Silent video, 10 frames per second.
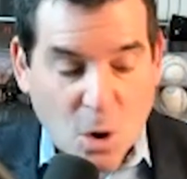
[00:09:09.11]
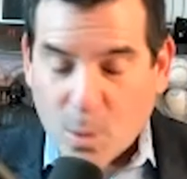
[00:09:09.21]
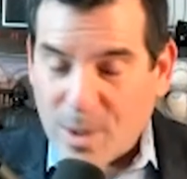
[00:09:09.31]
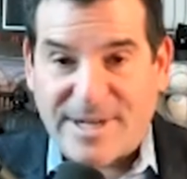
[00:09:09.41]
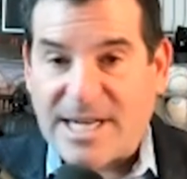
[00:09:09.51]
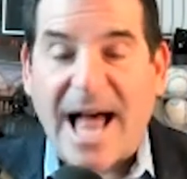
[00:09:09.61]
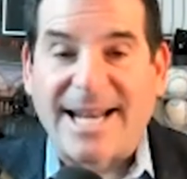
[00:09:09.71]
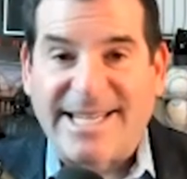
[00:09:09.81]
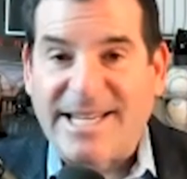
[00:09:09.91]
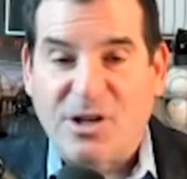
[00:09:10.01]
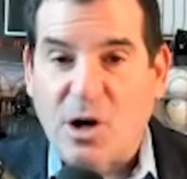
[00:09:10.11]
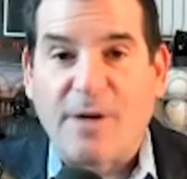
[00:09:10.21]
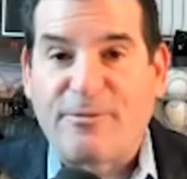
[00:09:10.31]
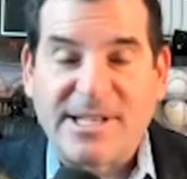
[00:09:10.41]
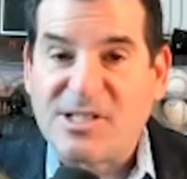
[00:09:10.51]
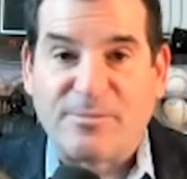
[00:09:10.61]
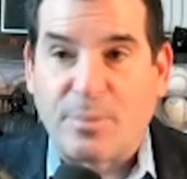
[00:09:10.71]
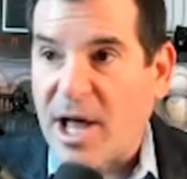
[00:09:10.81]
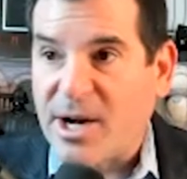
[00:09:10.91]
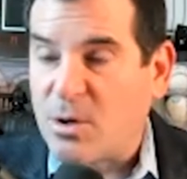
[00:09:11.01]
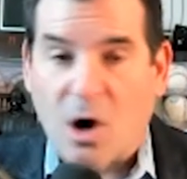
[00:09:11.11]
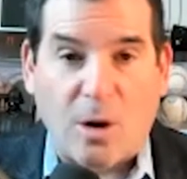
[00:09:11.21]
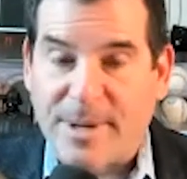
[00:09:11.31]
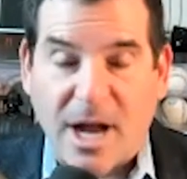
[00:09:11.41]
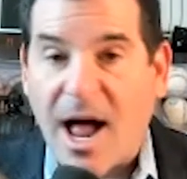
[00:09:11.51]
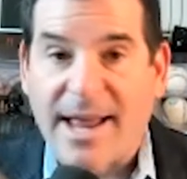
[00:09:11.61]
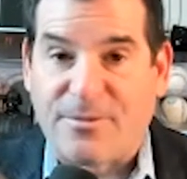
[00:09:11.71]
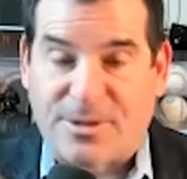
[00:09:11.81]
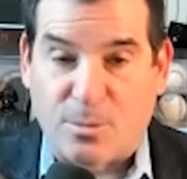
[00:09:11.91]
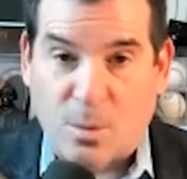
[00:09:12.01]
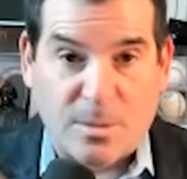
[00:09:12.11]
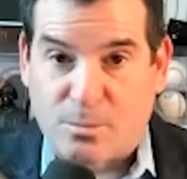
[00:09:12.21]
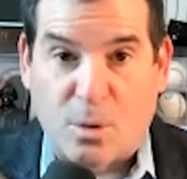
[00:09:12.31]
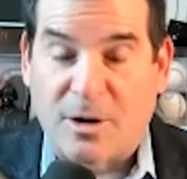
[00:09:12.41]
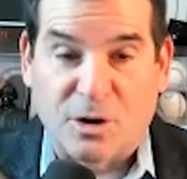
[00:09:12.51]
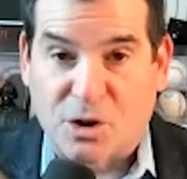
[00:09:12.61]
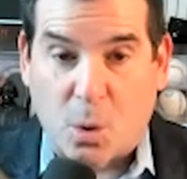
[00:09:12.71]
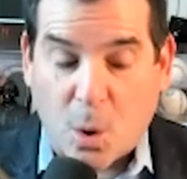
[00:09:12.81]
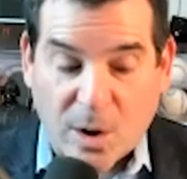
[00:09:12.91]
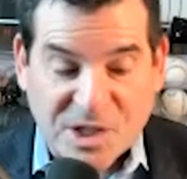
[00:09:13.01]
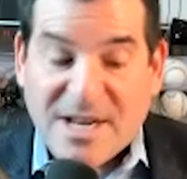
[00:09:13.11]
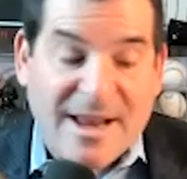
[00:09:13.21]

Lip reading: We've got to give the offensive player an RBI if the runner scores,